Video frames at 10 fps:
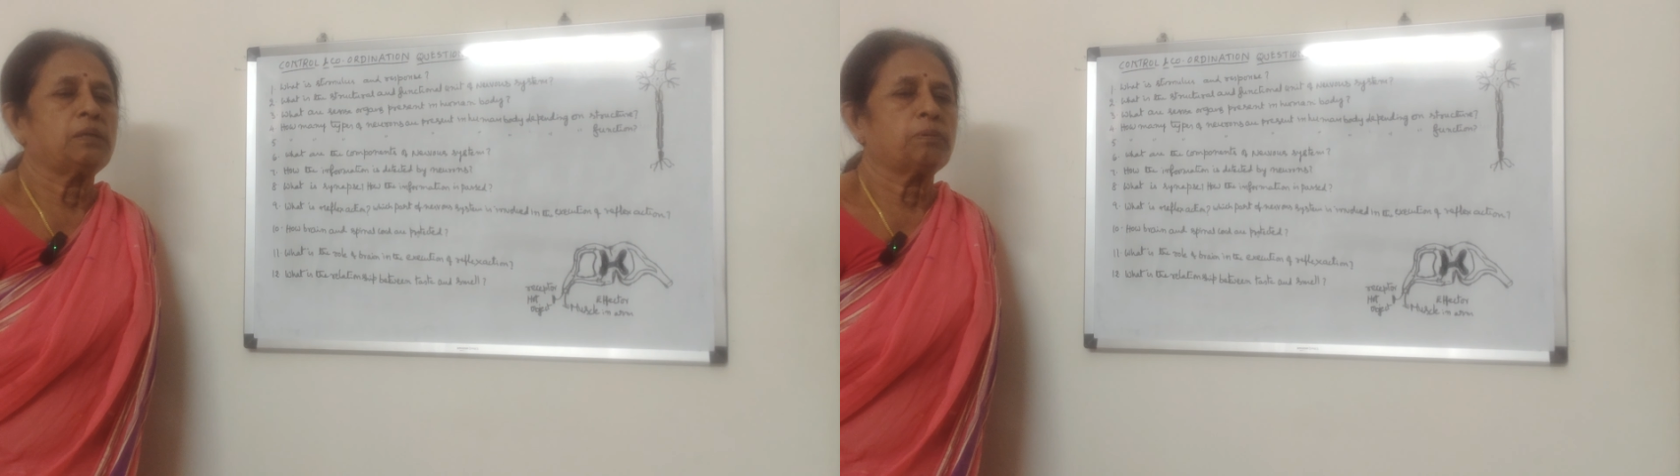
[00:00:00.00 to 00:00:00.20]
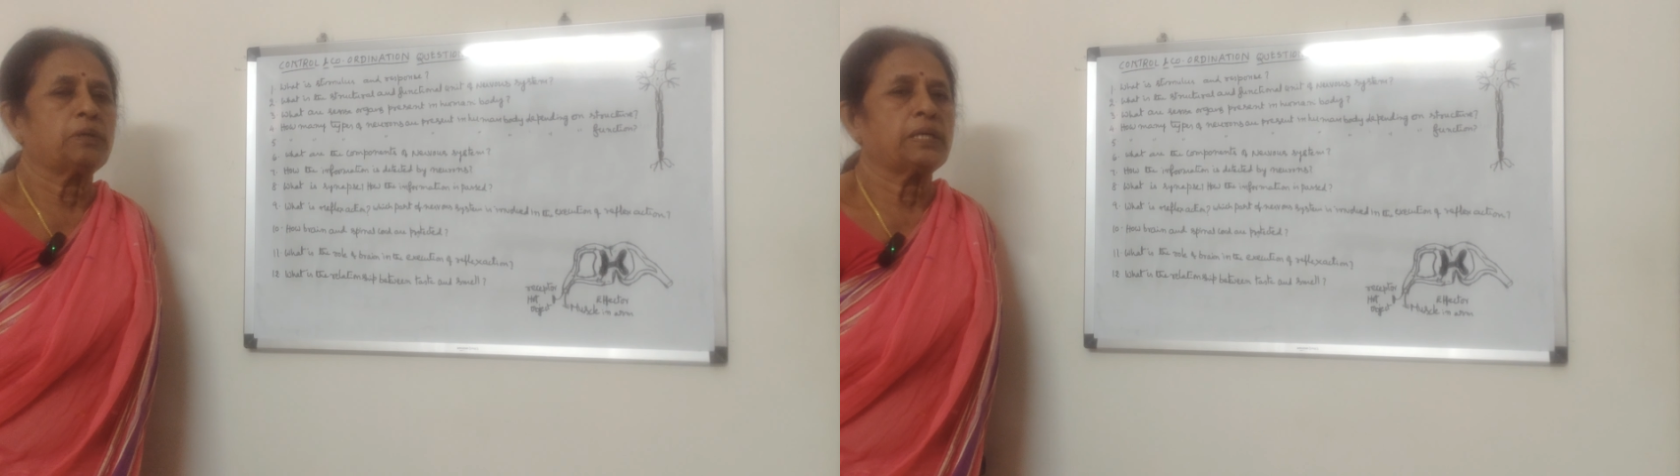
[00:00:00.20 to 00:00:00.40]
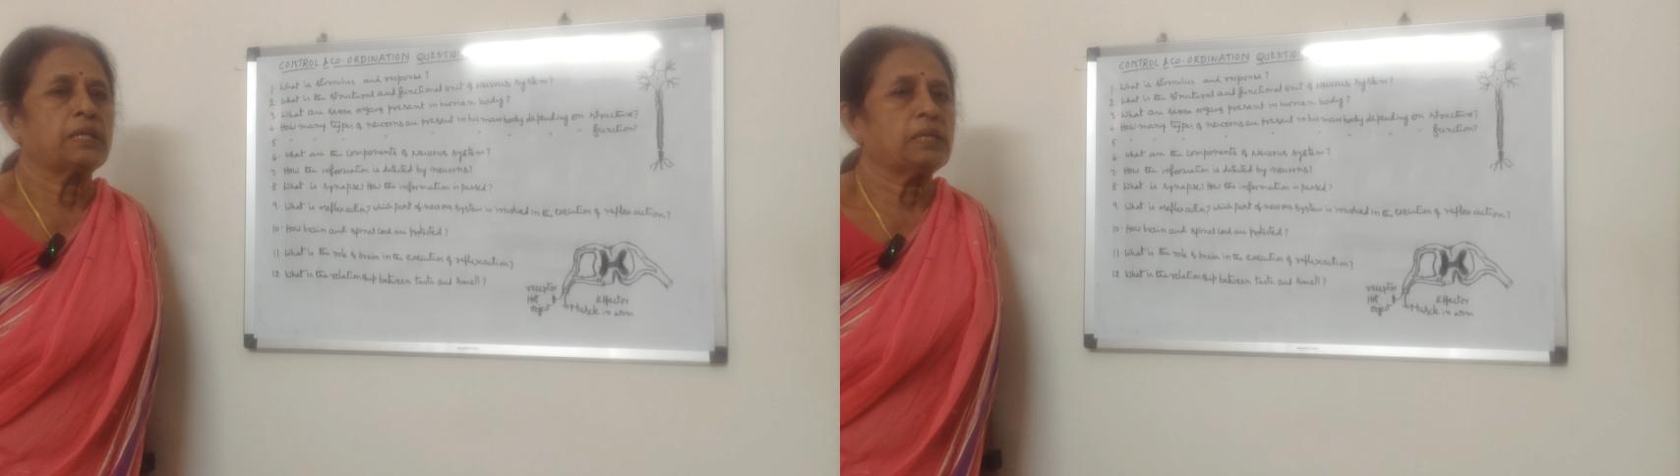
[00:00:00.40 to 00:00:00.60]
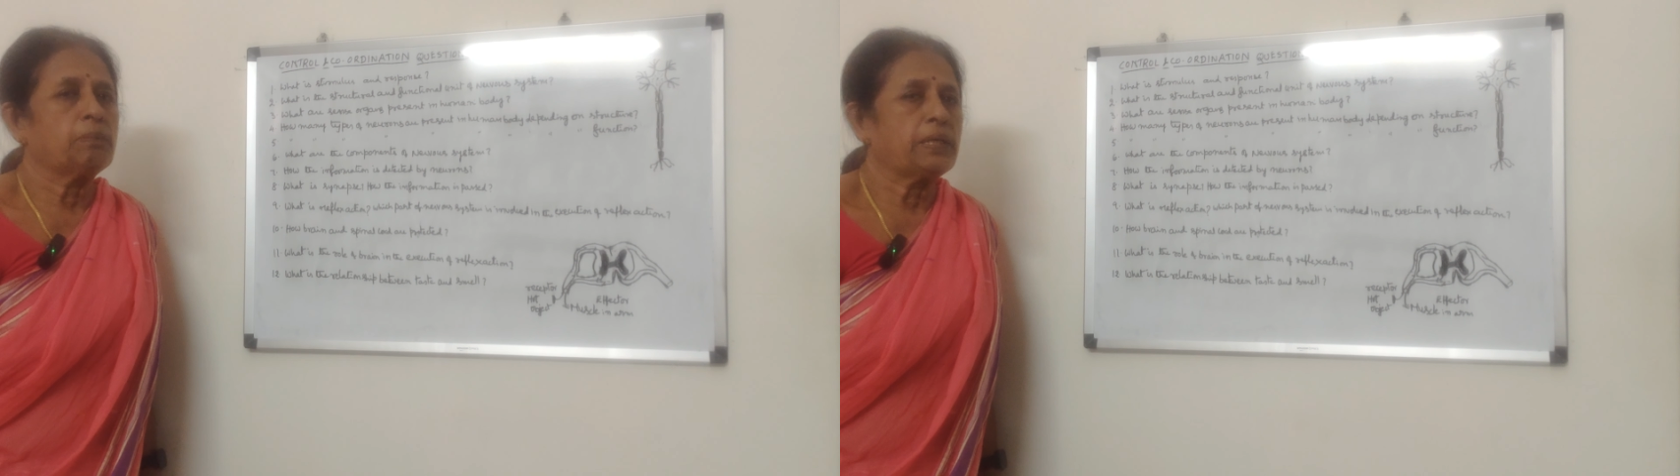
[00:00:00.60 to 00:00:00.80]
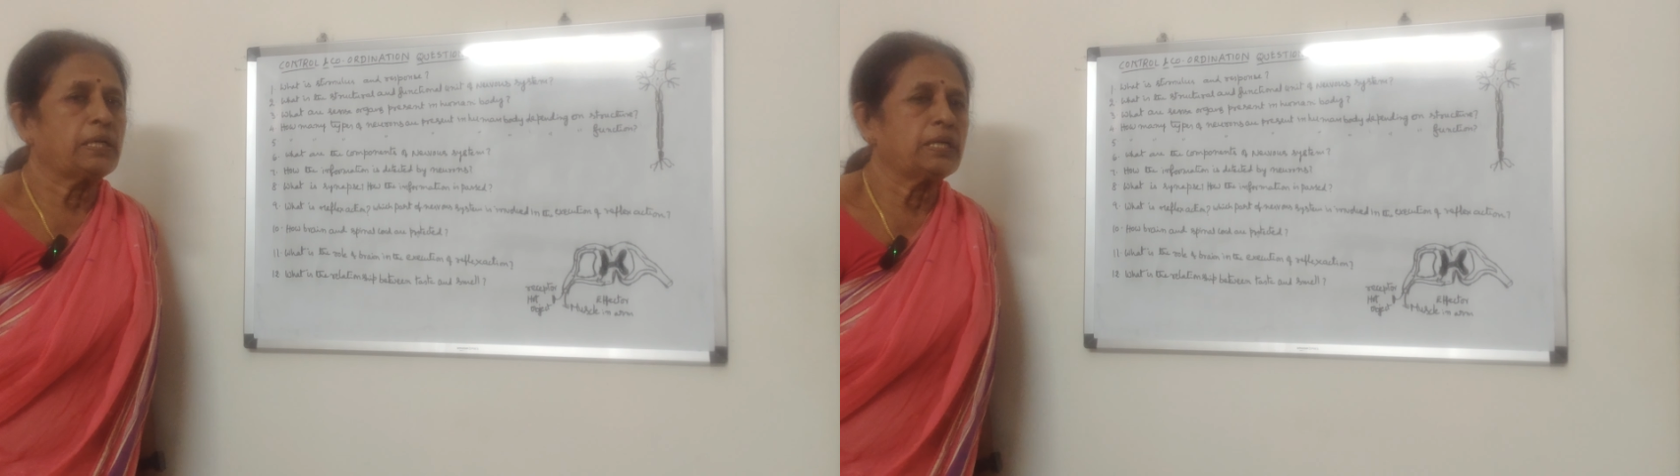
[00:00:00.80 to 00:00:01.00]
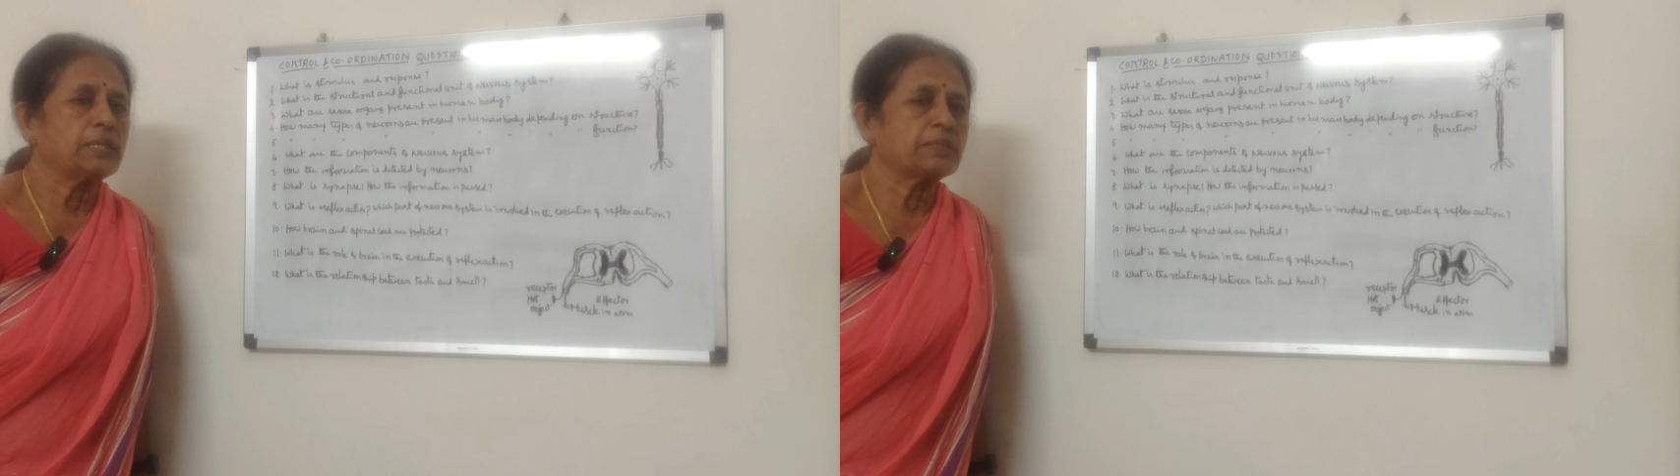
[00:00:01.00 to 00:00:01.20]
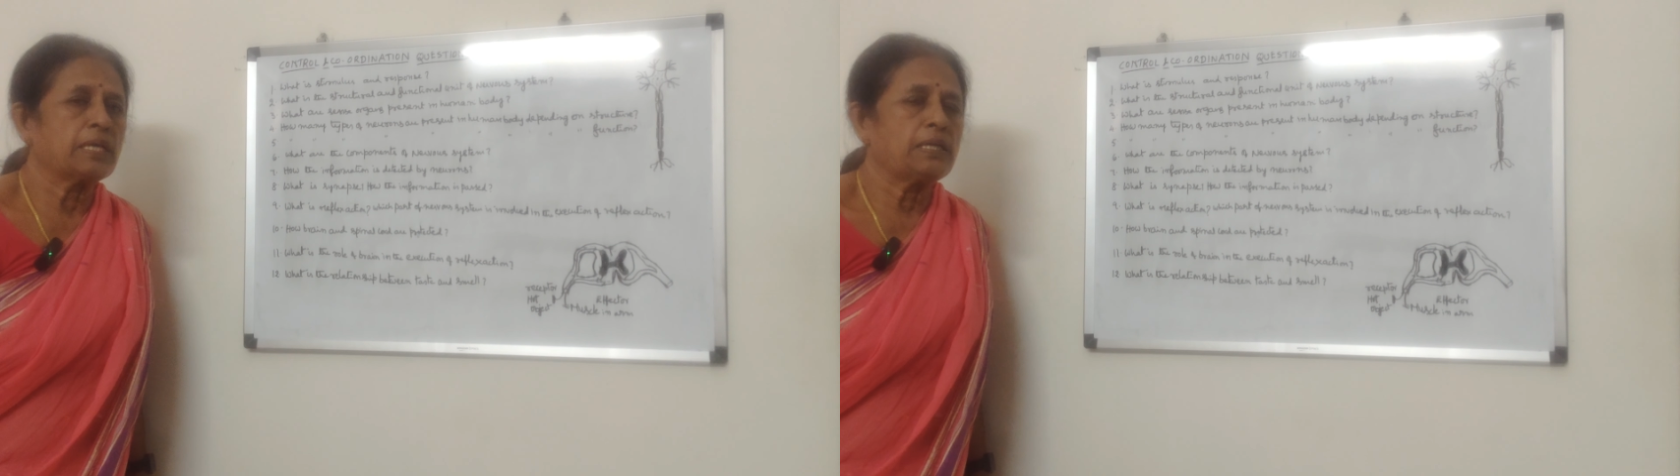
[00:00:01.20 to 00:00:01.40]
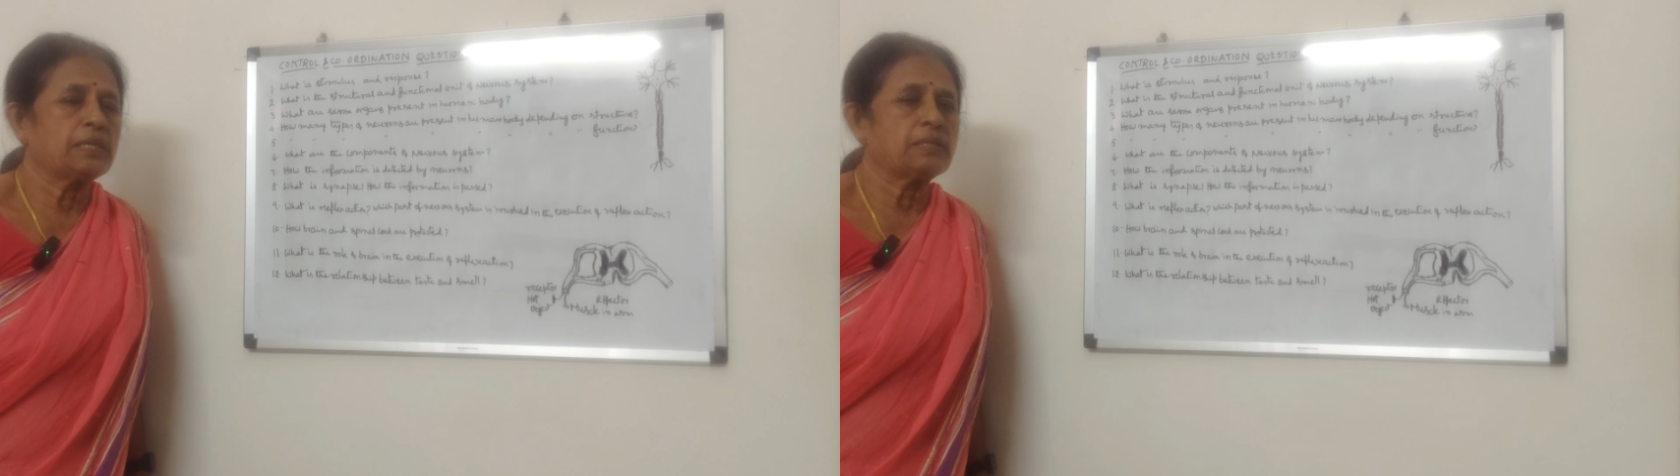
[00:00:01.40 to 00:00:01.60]
and protected by a
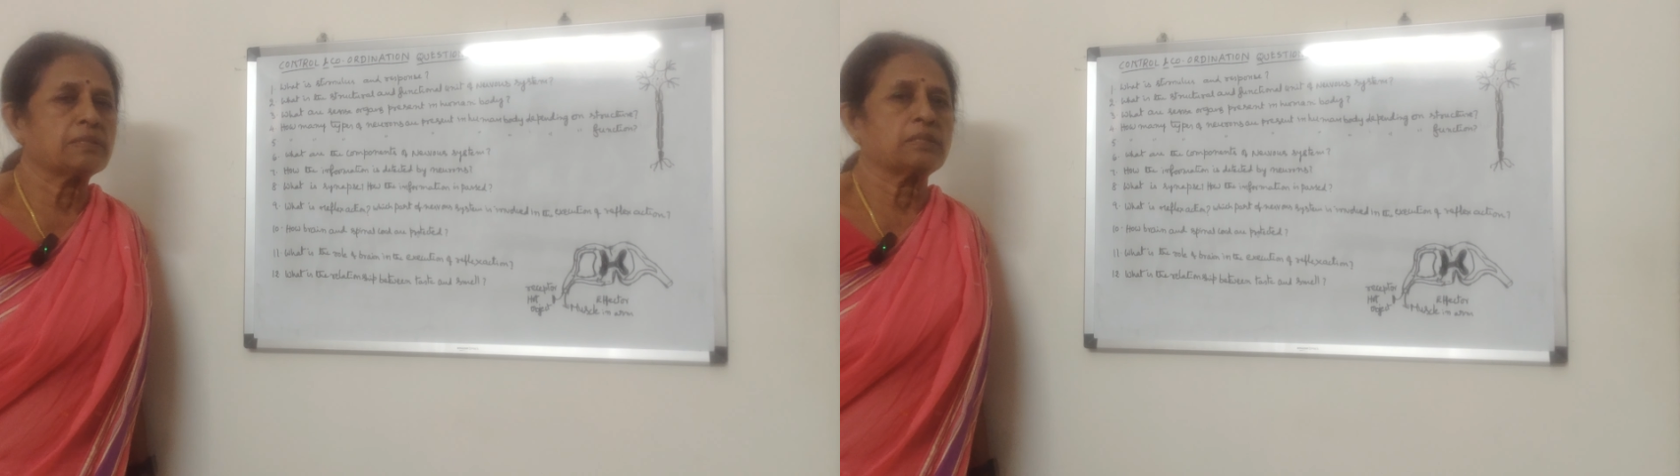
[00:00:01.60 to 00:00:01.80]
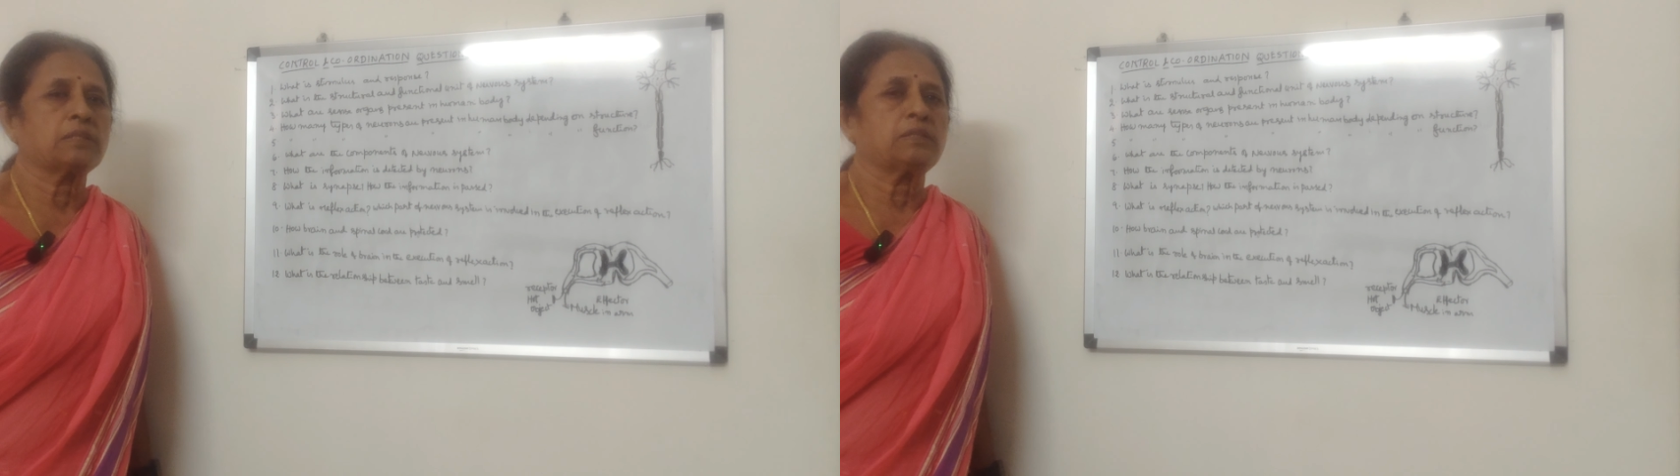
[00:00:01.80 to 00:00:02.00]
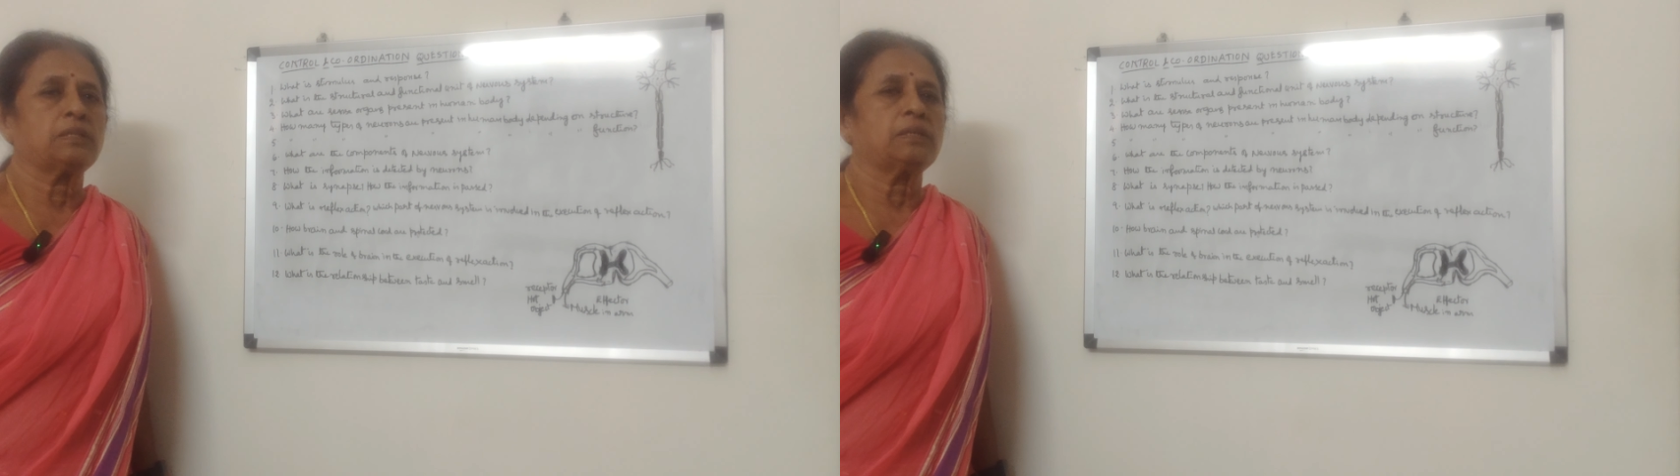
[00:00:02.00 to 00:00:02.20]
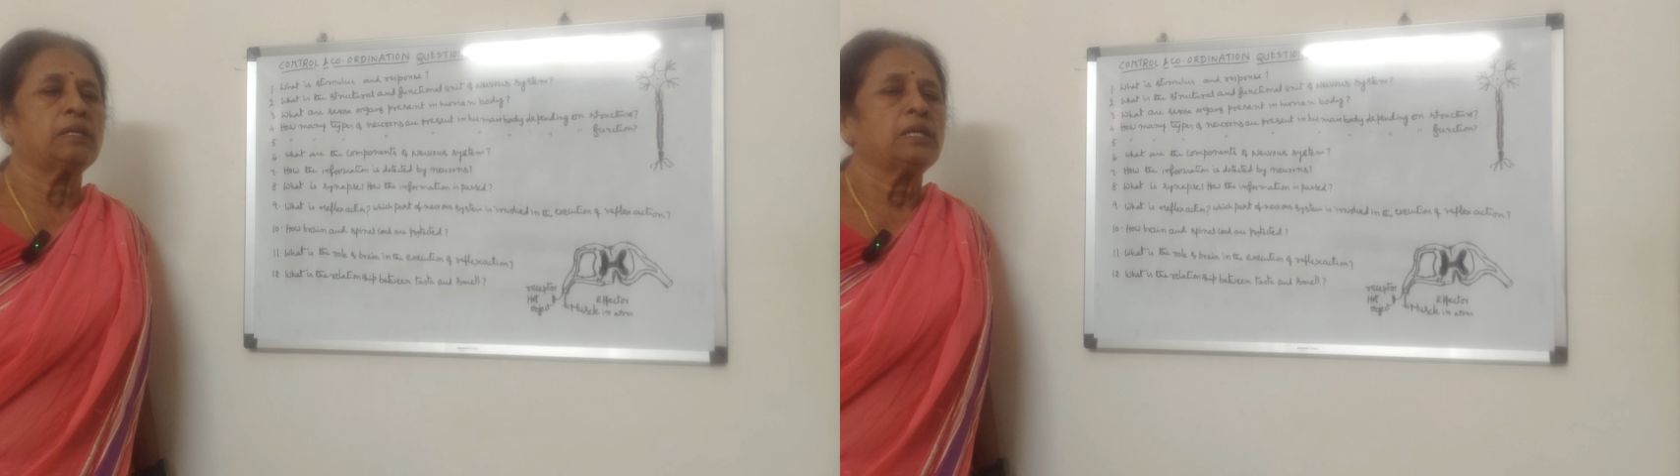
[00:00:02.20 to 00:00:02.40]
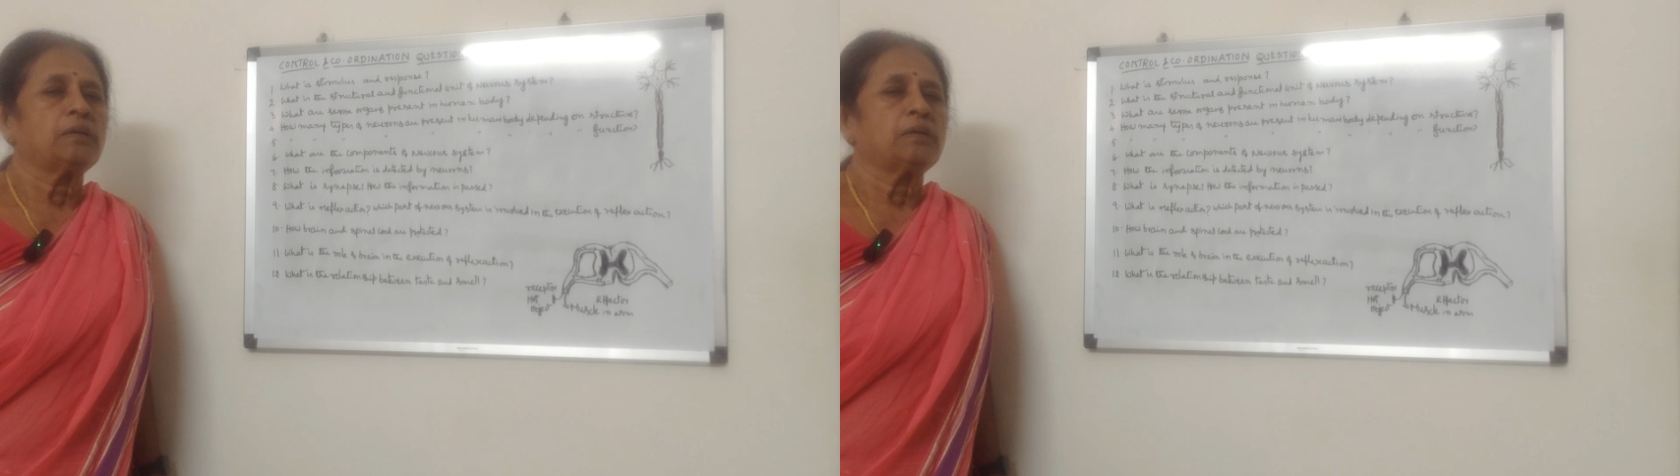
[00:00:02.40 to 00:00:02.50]
skeletal structure